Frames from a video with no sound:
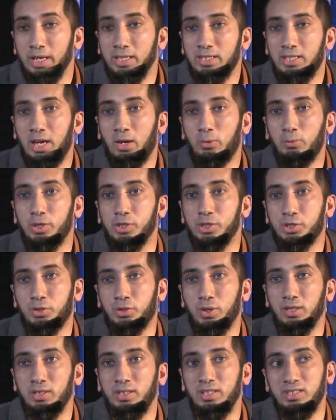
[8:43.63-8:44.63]
Right now we're
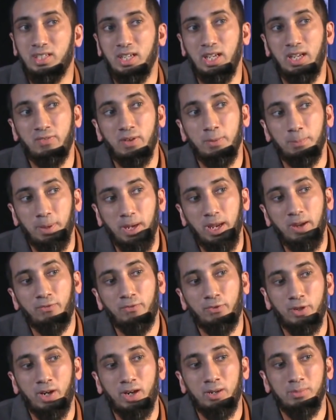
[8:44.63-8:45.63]
struggling to even
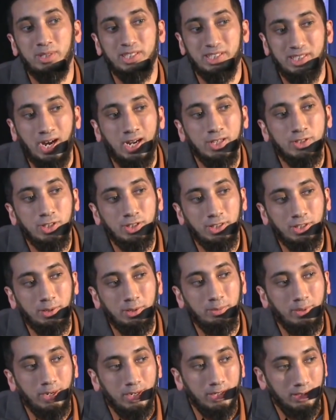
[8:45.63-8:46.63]
pay for our masajid
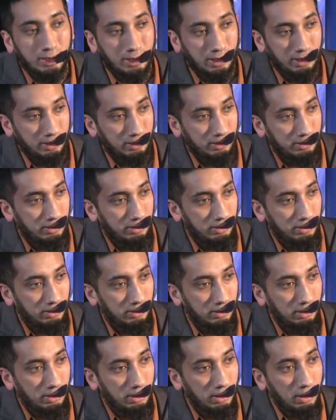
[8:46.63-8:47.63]
in America.
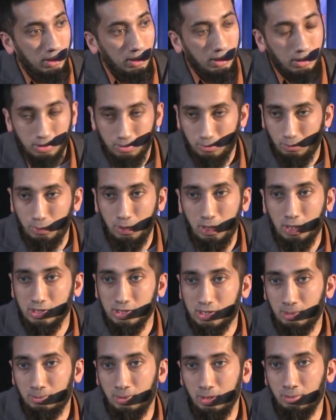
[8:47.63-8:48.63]
We
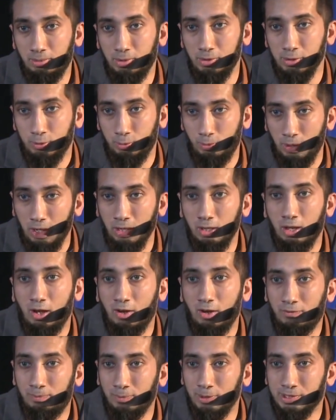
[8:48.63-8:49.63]
are some of the most
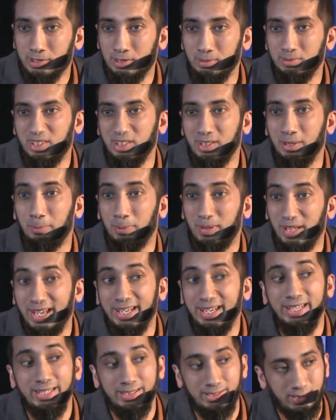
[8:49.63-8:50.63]
well-off Muslims in the
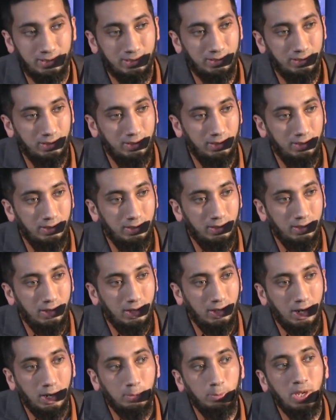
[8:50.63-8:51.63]
planet.
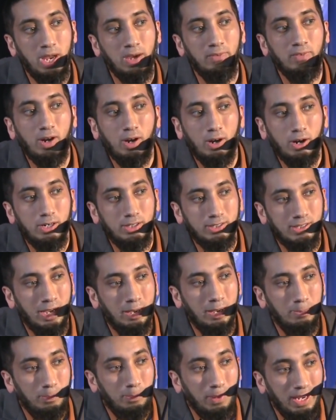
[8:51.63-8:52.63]
And we have a hard
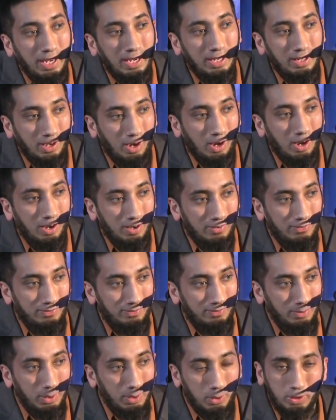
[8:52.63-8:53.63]
time paying off.